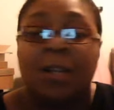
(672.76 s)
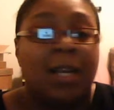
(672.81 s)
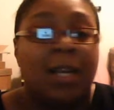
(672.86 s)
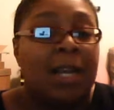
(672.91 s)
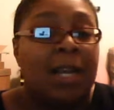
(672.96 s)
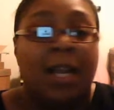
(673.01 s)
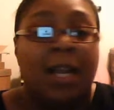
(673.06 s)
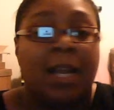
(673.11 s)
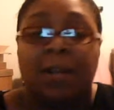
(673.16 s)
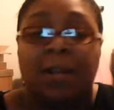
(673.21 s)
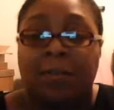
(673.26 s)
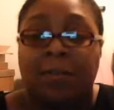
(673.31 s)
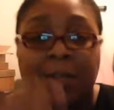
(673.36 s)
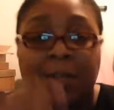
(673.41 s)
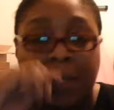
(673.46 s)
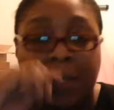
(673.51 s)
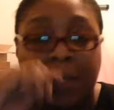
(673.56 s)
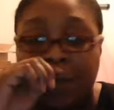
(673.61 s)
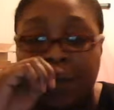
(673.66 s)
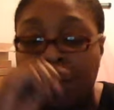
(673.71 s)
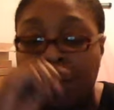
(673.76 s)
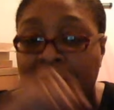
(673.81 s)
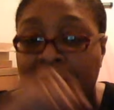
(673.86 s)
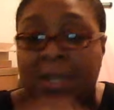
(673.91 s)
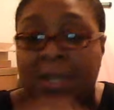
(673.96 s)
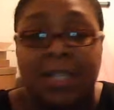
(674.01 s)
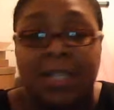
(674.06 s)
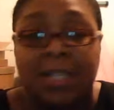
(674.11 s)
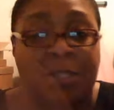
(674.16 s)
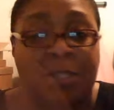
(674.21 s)
and there are
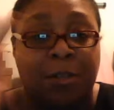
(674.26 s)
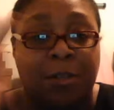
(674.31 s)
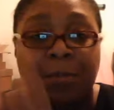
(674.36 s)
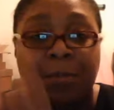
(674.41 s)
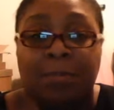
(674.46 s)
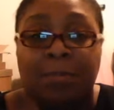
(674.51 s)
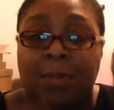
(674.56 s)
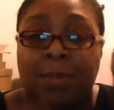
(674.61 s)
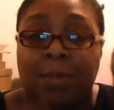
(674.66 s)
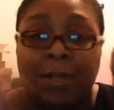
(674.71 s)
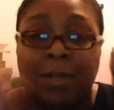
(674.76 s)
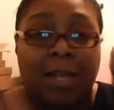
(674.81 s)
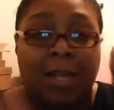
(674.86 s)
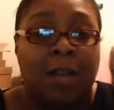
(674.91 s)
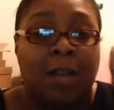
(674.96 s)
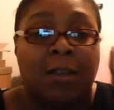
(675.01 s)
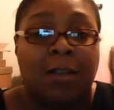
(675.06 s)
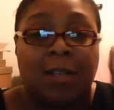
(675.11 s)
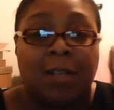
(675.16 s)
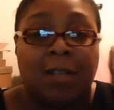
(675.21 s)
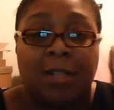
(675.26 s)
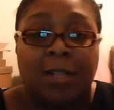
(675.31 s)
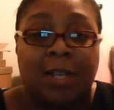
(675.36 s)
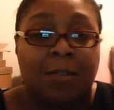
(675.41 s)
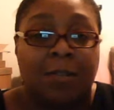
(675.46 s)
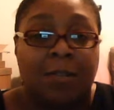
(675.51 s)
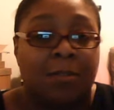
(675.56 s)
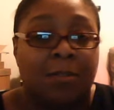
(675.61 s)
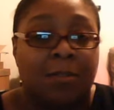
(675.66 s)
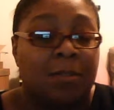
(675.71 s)
many soap
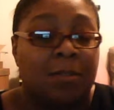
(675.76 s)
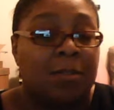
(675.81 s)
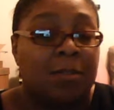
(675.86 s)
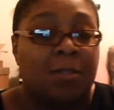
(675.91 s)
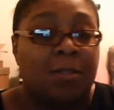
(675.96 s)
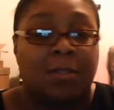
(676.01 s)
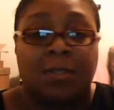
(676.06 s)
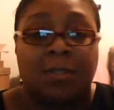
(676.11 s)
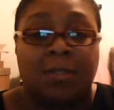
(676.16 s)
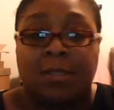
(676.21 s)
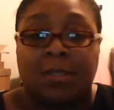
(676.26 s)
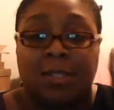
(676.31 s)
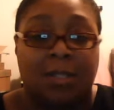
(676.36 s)
calculators,